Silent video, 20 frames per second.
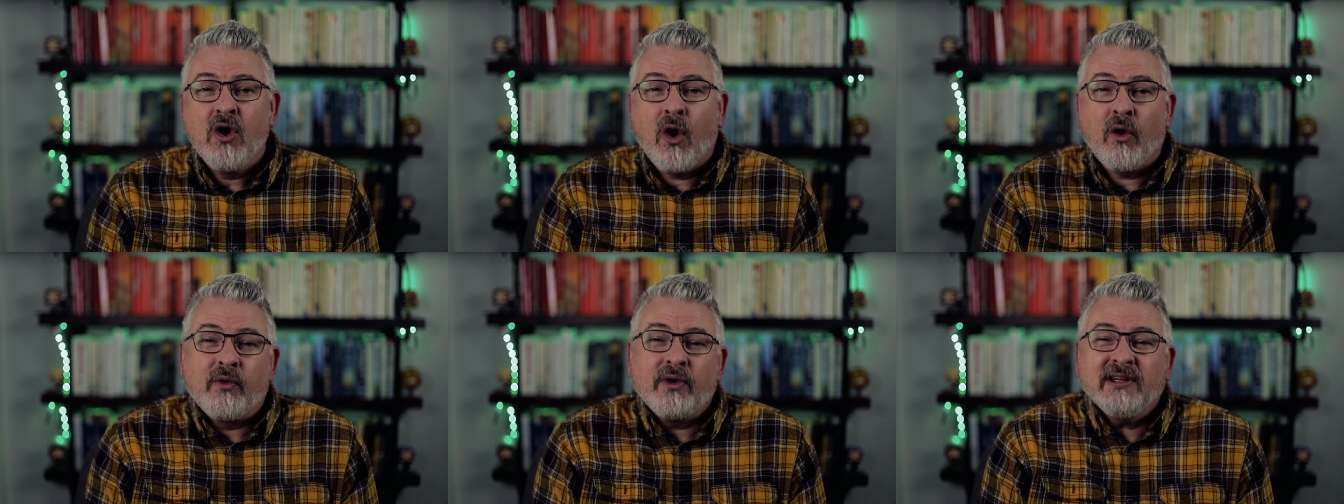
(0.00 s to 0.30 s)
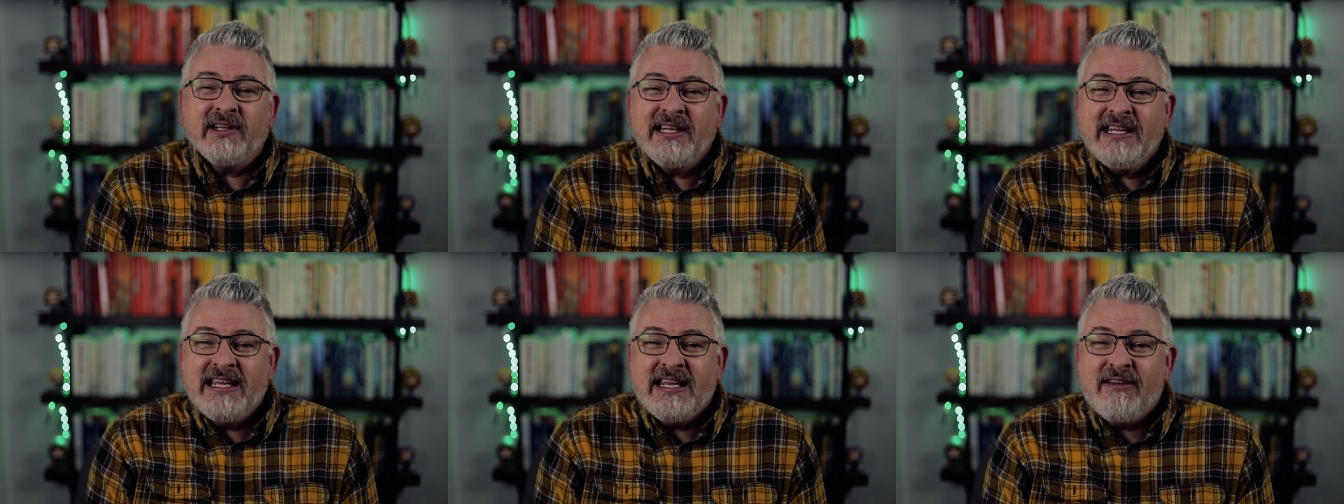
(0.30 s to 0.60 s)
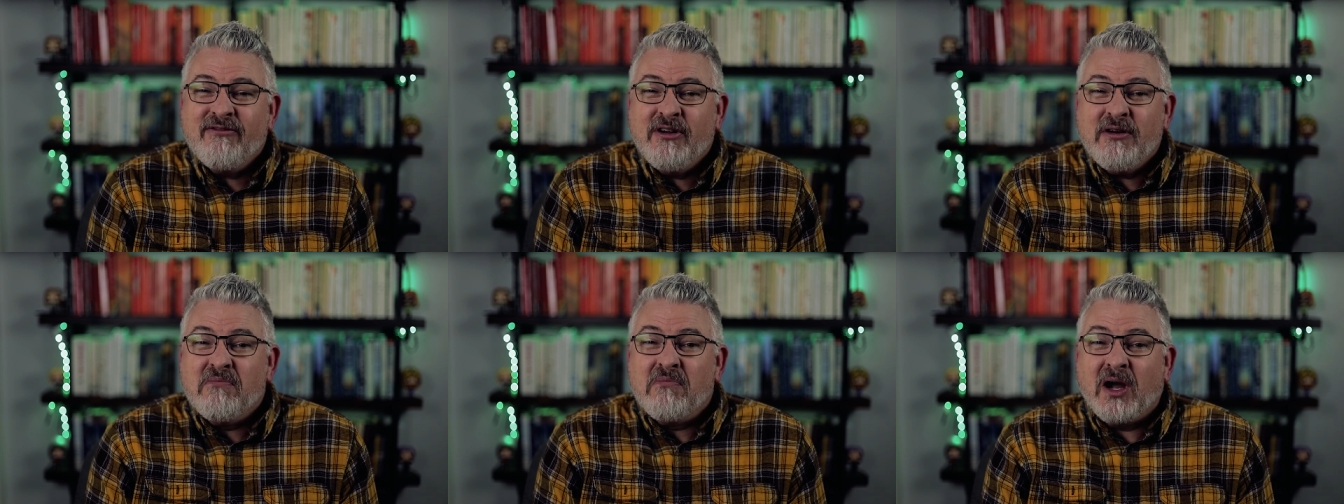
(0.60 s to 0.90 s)
or really
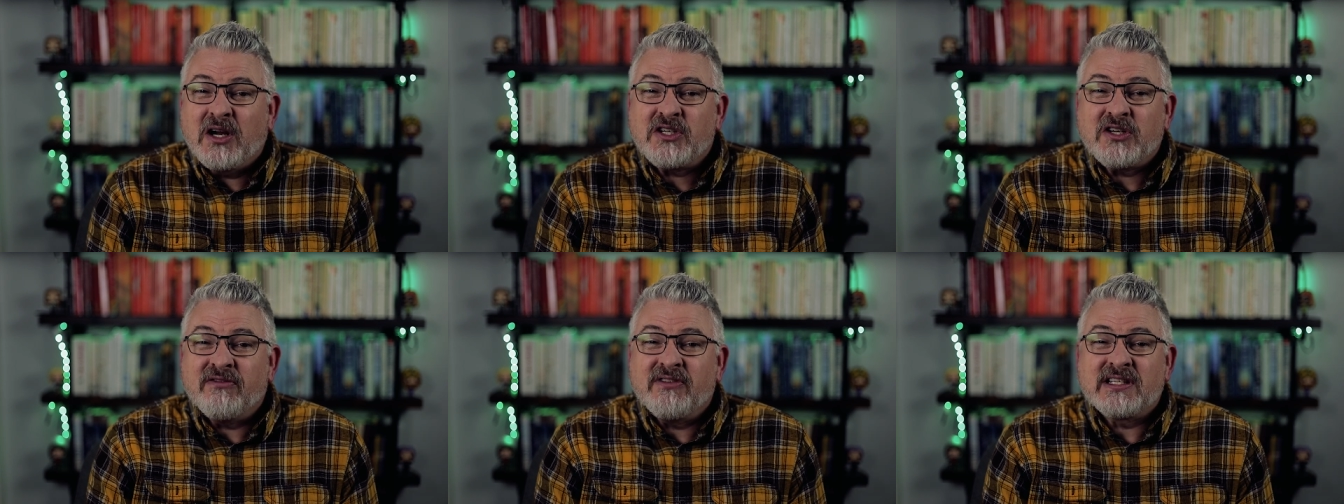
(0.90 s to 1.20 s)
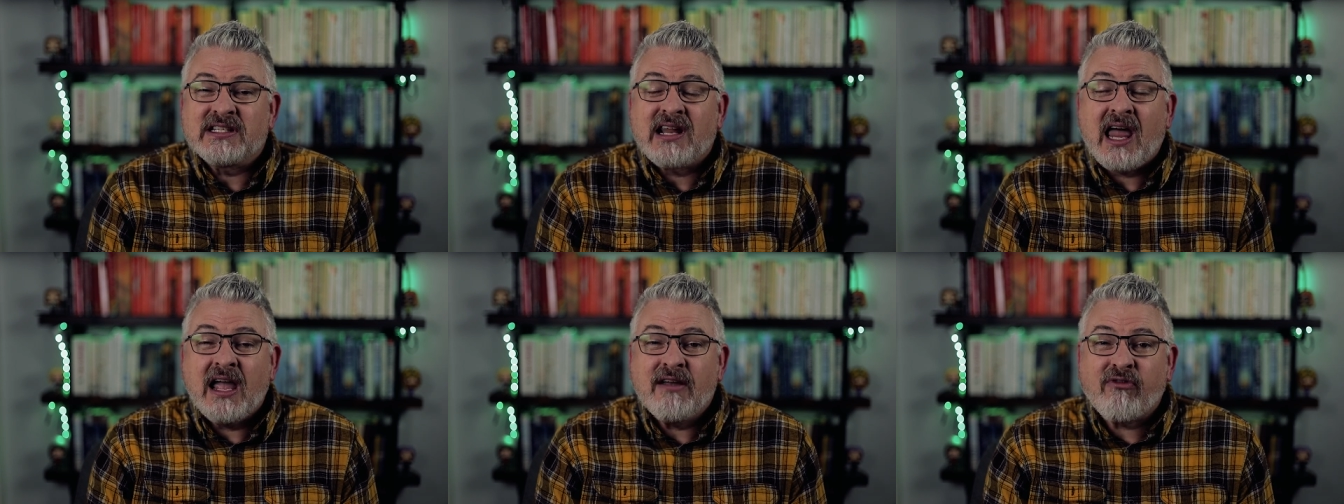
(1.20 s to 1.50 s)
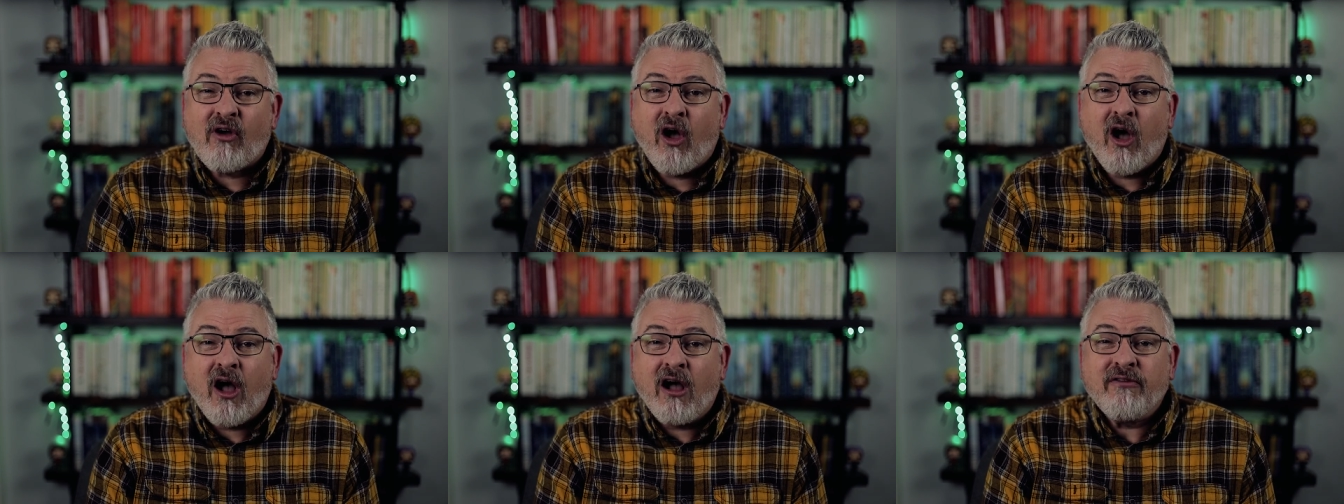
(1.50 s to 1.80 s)
even much of his
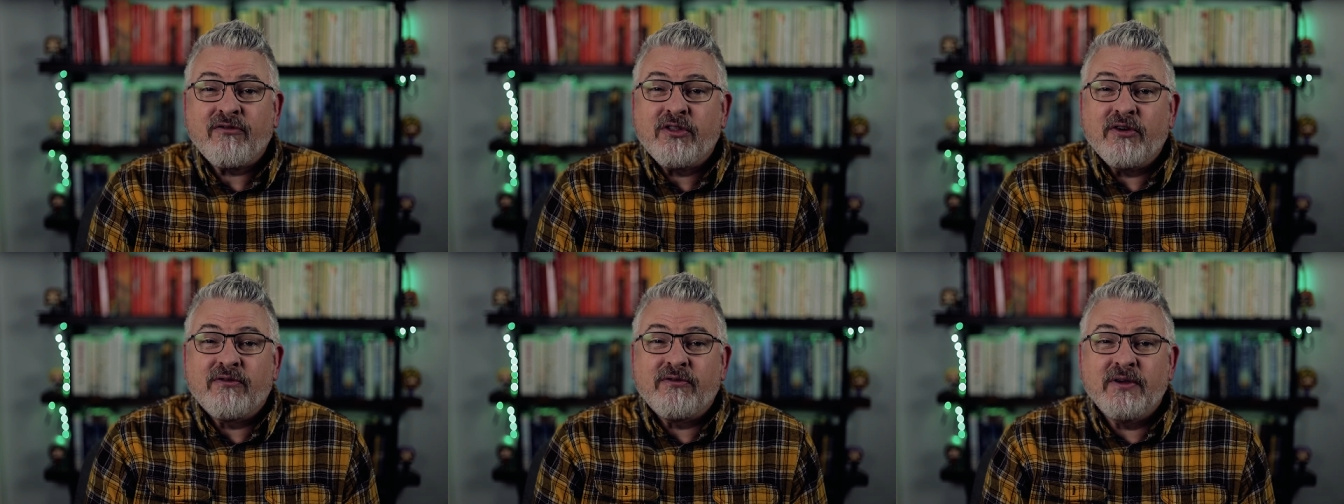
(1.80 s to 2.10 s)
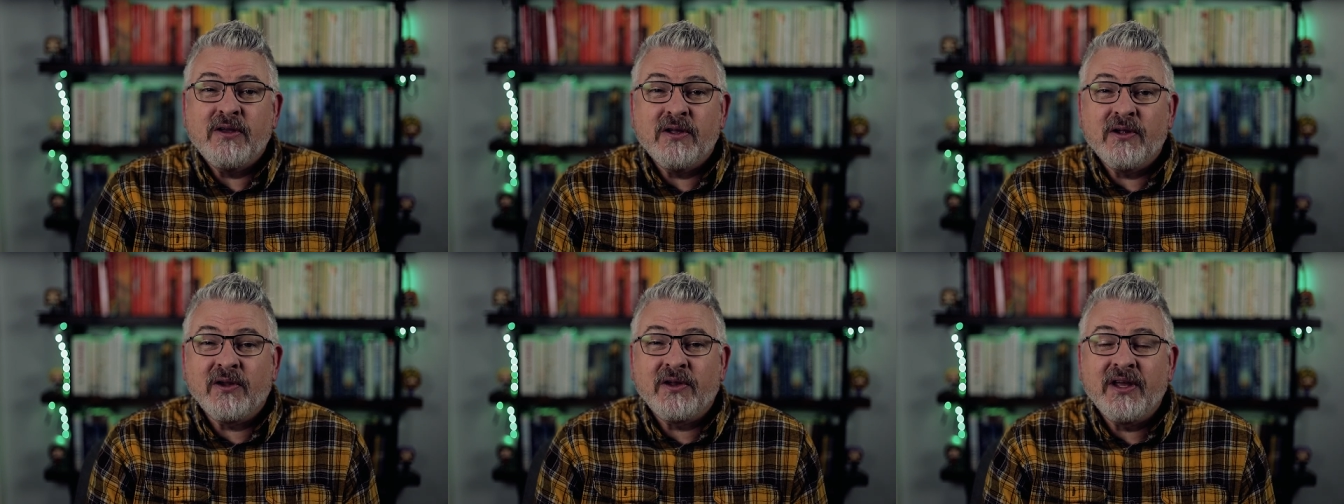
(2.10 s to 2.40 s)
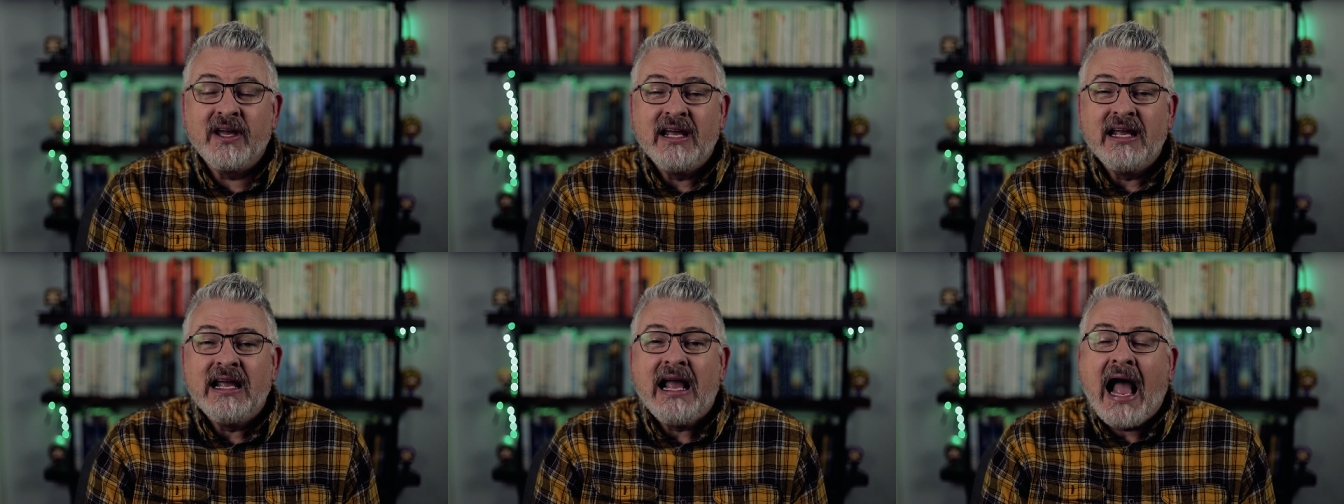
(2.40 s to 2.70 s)
life off the
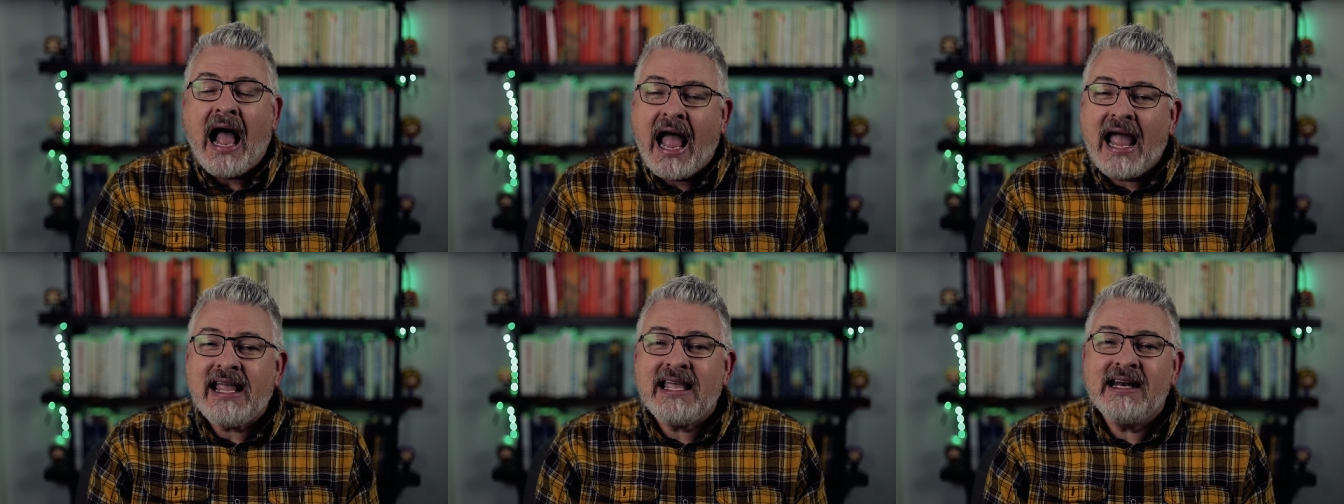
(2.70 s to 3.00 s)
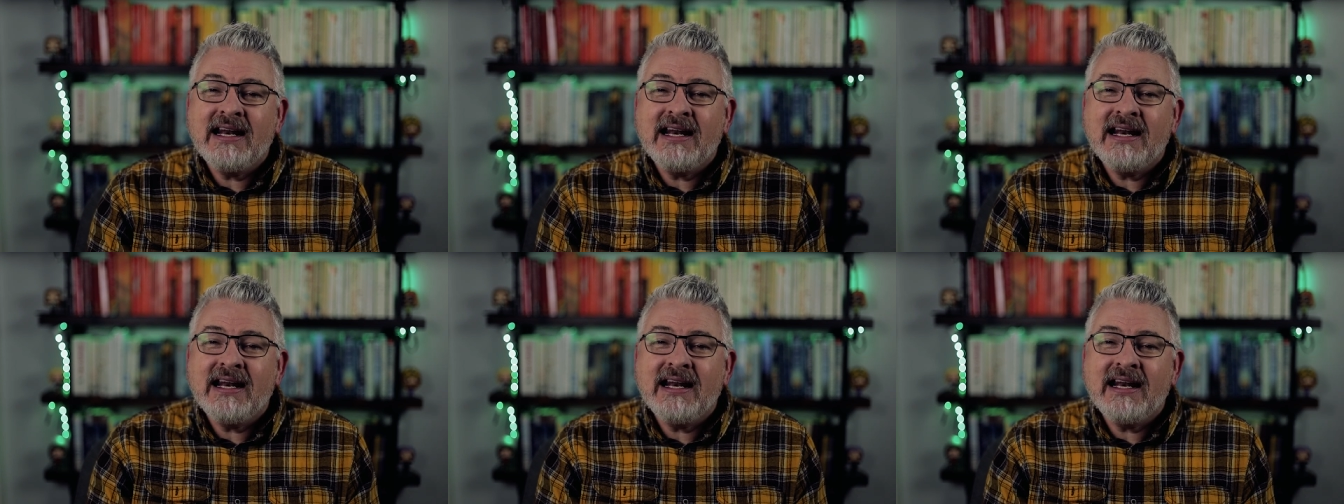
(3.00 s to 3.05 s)
field, I